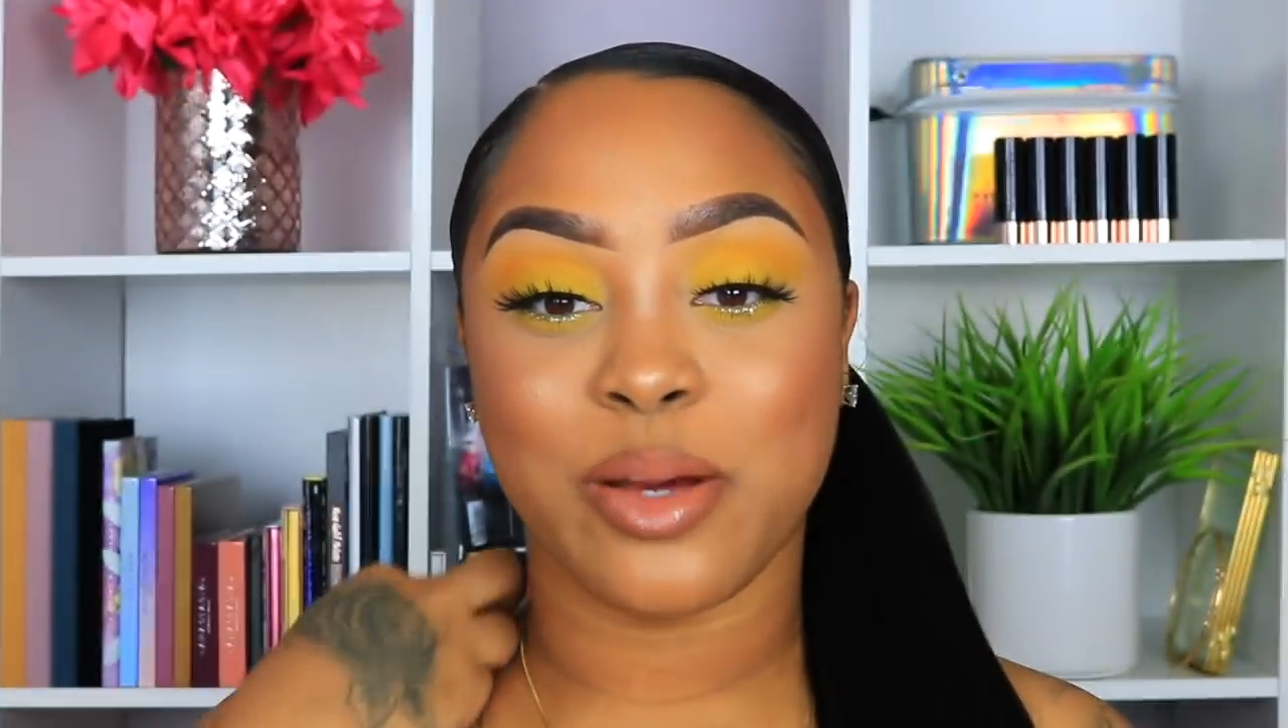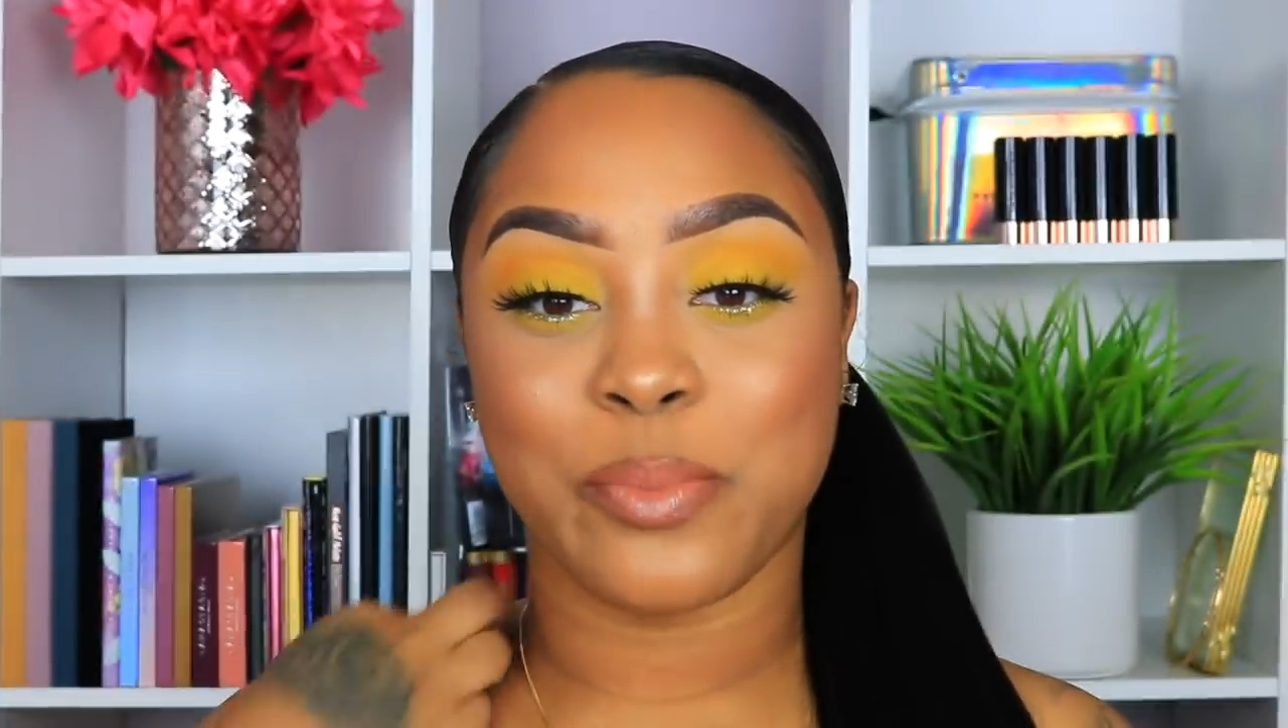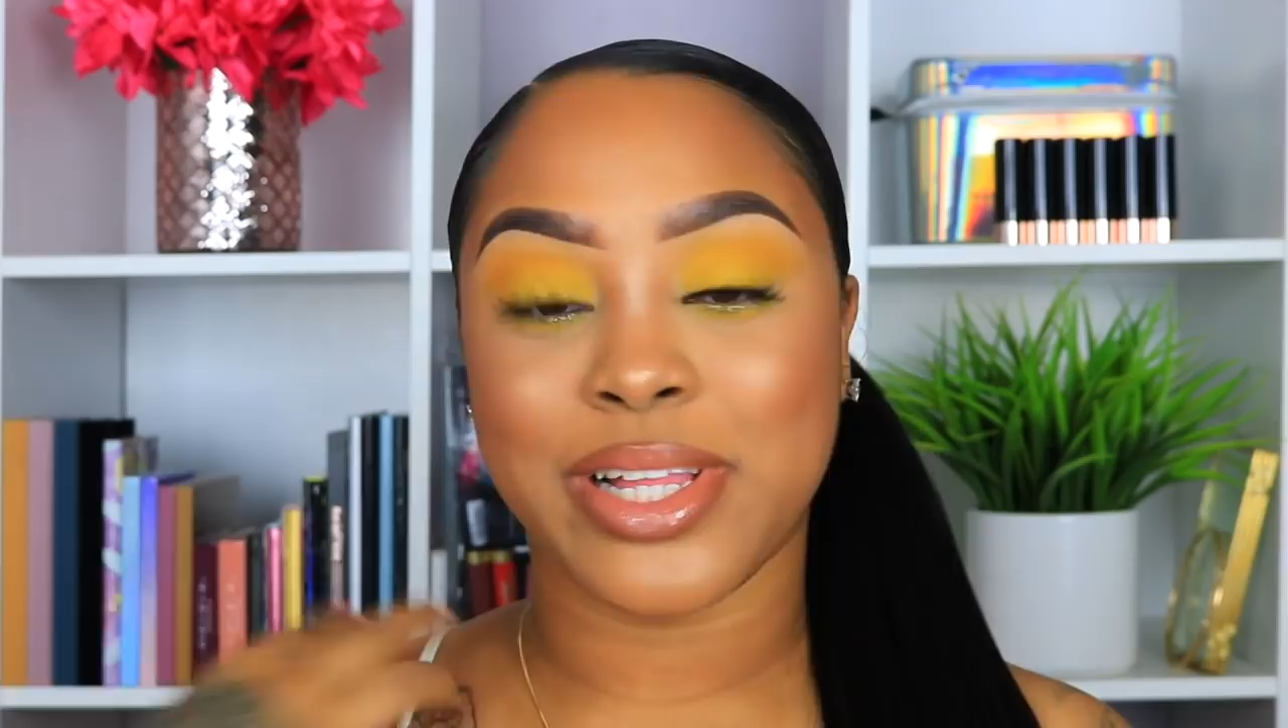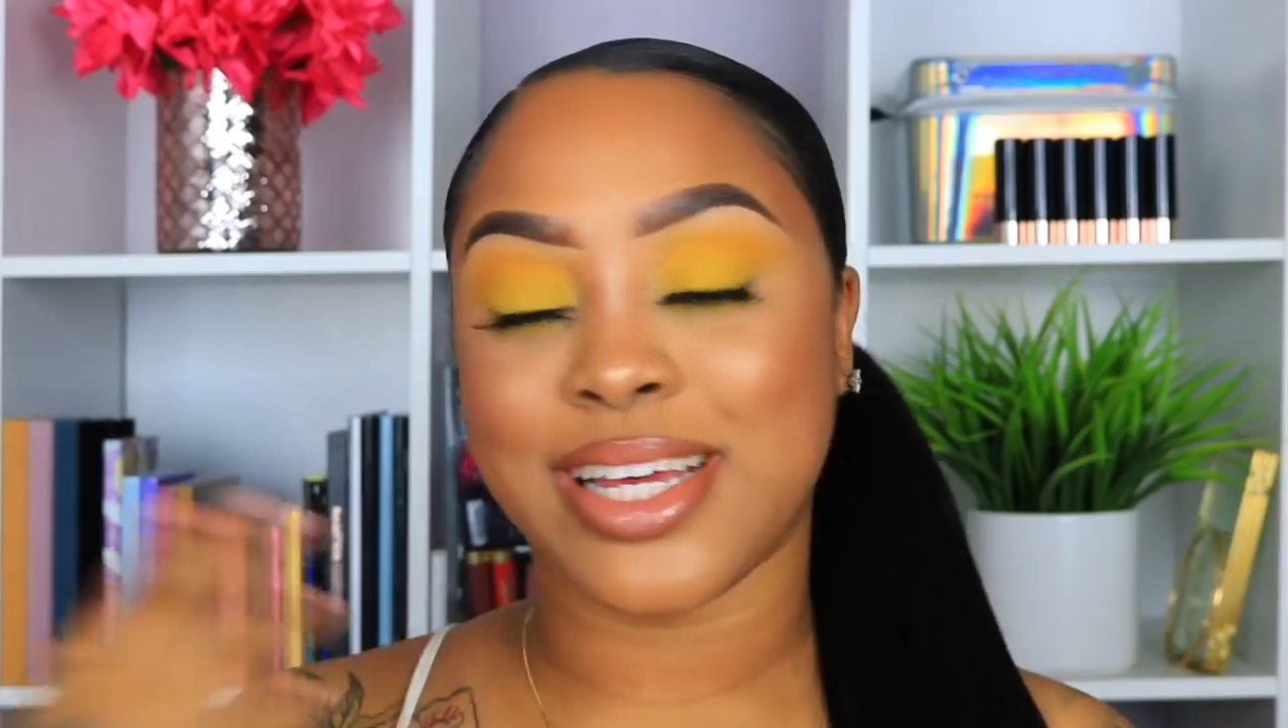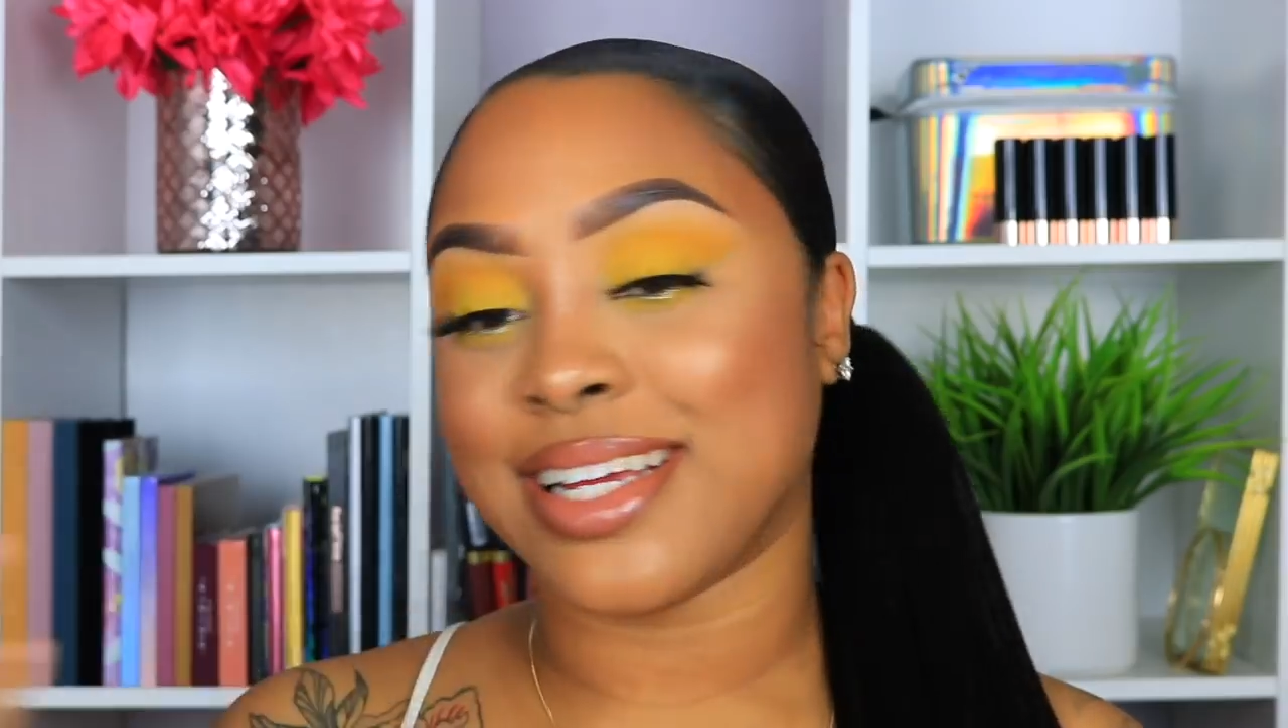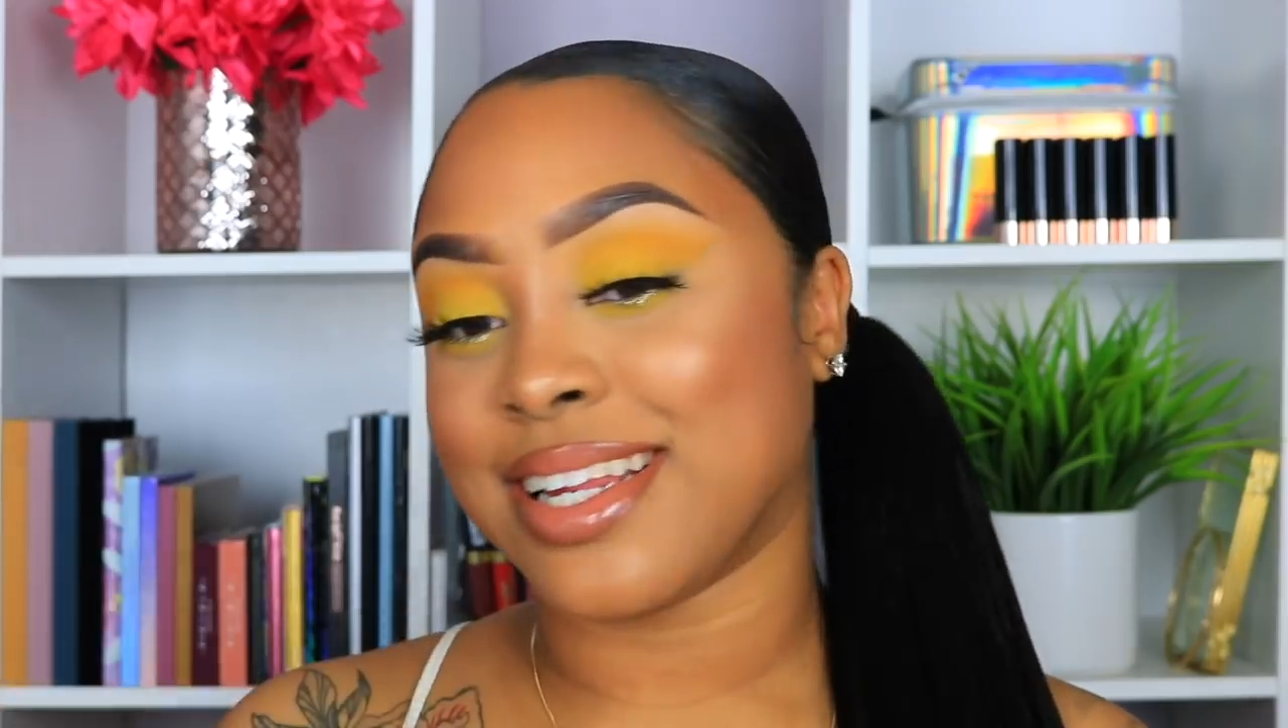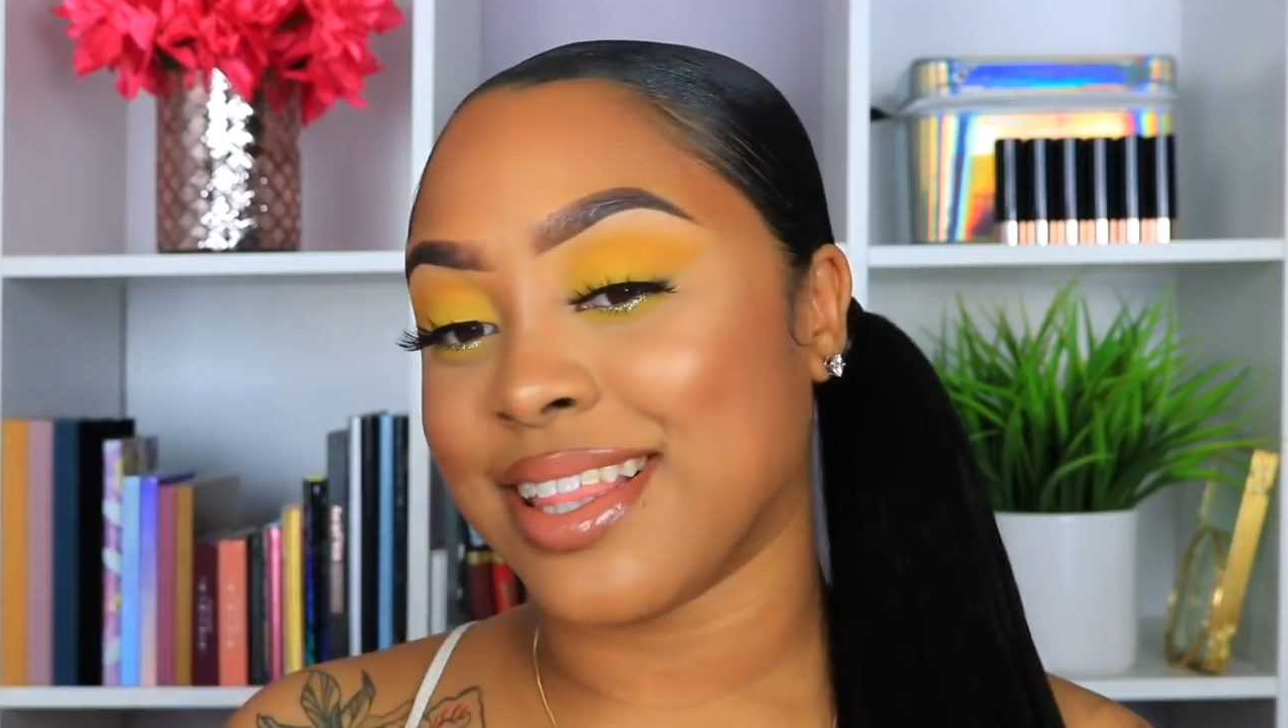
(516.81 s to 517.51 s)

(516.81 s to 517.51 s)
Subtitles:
completed